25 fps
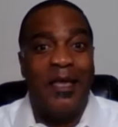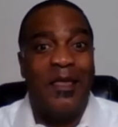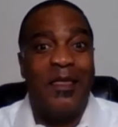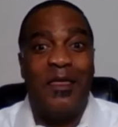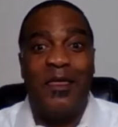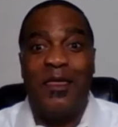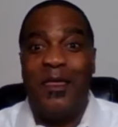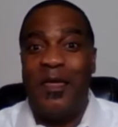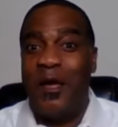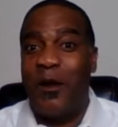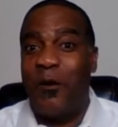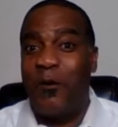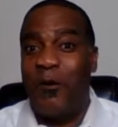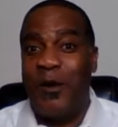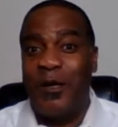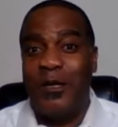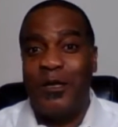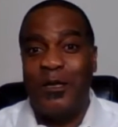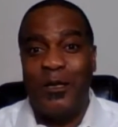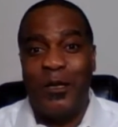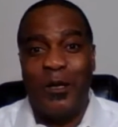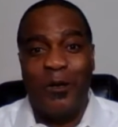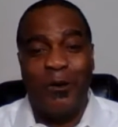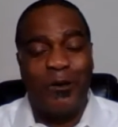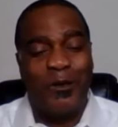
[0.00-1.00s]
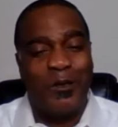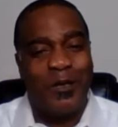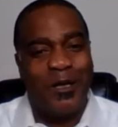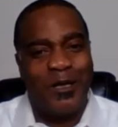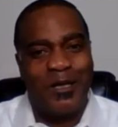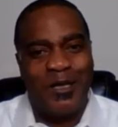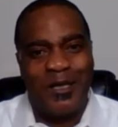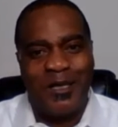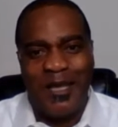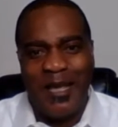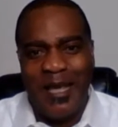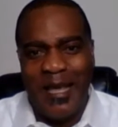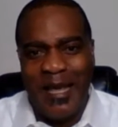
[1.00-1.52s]
There is no such
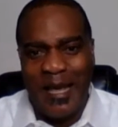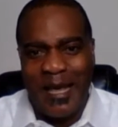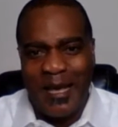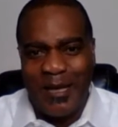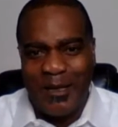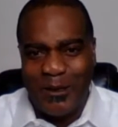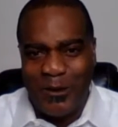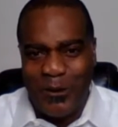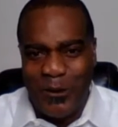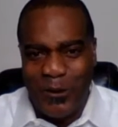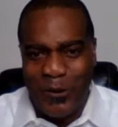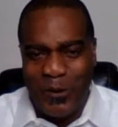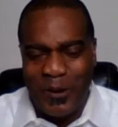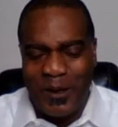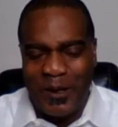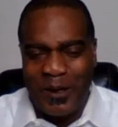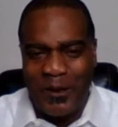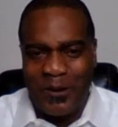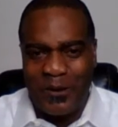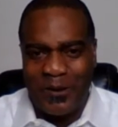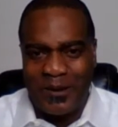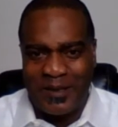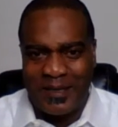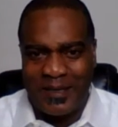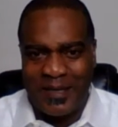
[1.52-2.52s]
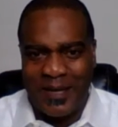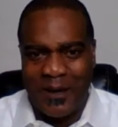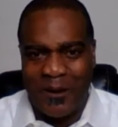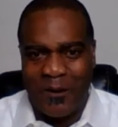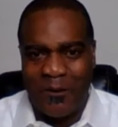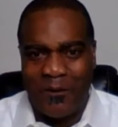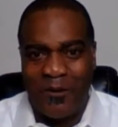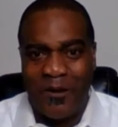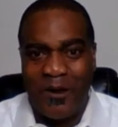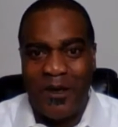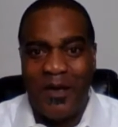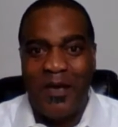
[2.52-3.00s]
thing as do it yourself.